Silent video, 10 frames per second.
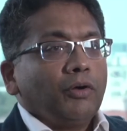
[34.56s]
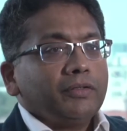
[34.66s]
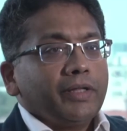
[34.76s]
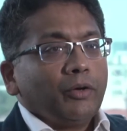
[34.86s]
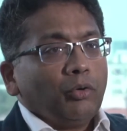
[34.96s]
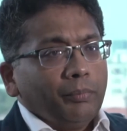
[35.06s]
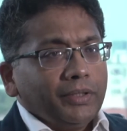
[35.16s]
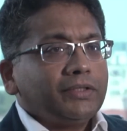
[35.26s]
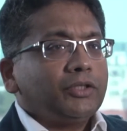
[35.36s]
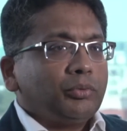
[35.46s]
course, there could
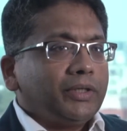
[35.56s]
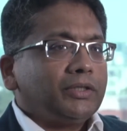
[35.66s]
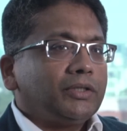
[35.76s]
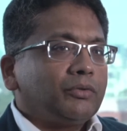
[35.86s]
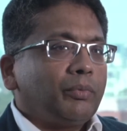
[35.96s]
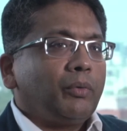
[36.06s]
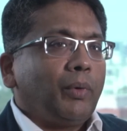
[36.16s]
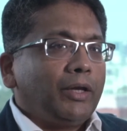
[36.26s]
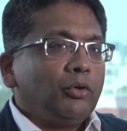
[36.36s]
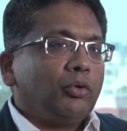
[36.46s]
be situations where
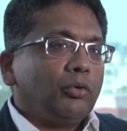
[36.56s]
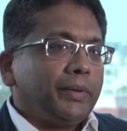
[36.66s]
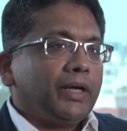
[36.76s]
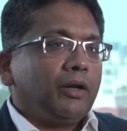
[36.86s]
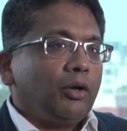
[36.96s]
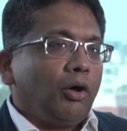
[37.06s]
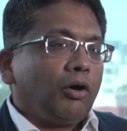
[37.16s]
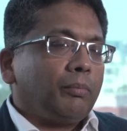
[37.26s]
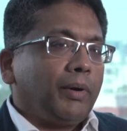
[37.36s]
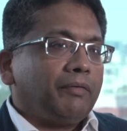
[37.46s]
value could be
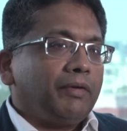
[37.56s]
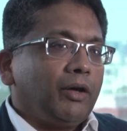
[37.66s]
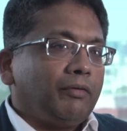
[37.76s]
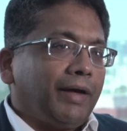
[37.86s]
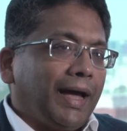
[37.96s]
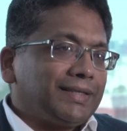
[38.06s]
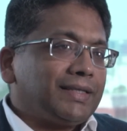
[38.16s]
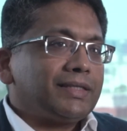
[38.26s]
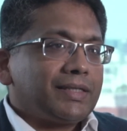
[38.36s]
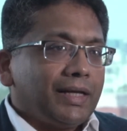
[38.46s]
unlocked by way of
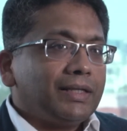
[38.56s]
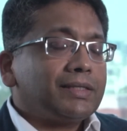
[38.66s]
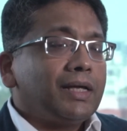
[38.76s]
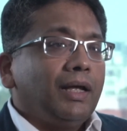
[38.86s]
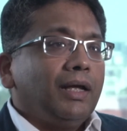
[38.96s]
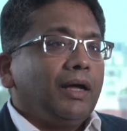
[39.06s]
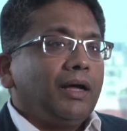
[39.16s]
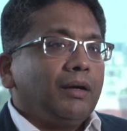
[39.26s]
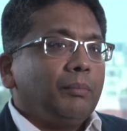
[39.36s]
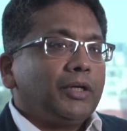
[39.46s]
asset sales,
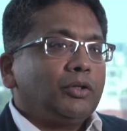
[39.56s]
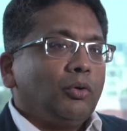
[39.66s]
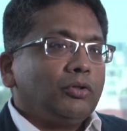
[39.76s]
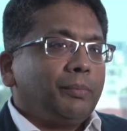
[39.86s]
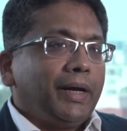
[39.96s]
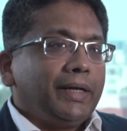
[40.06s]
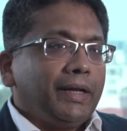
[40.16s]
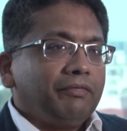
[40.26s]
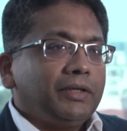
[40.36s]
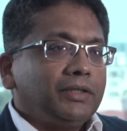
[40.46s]
but those by
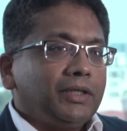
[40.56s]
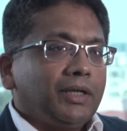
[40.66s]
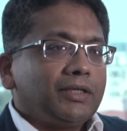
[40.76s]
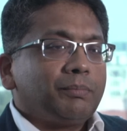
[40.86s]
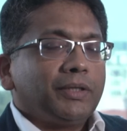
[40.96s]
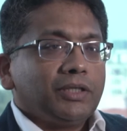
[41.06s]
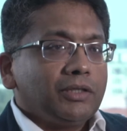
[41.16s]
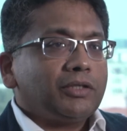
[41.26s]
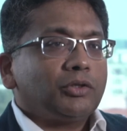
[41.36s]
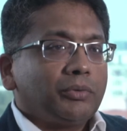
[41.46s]
definition are
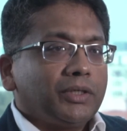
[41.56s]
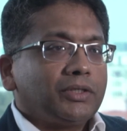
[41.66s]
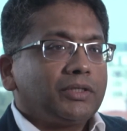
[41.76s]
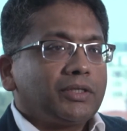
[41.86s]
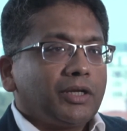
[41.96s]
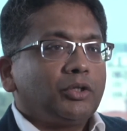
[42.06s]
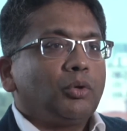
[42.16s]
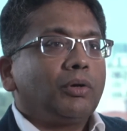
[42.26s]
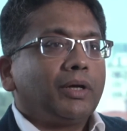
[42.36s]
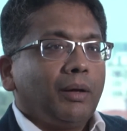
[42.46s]
special situations and
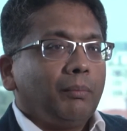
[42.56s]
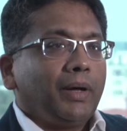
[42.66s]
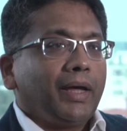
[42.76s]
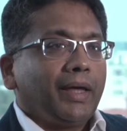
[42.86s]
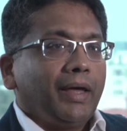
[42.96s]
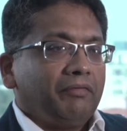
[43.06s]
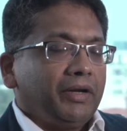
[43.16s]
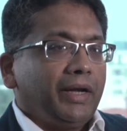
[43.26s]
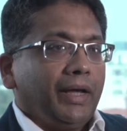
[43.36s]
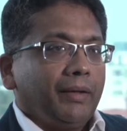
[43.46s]
don't come by
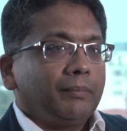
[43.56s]
every day.